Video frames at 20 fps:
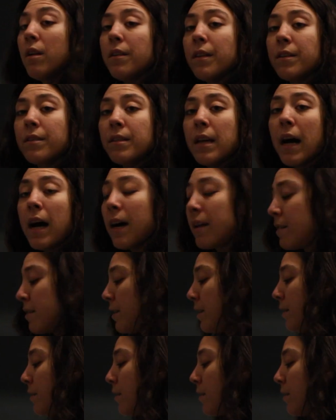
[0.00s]
the
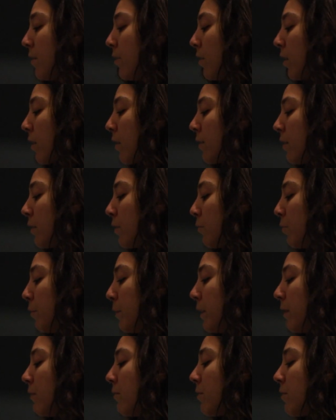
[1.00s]
sadness, the darkness will
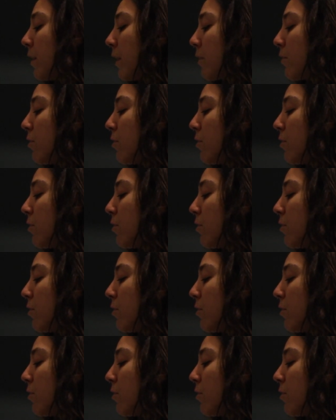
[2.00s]
make you sick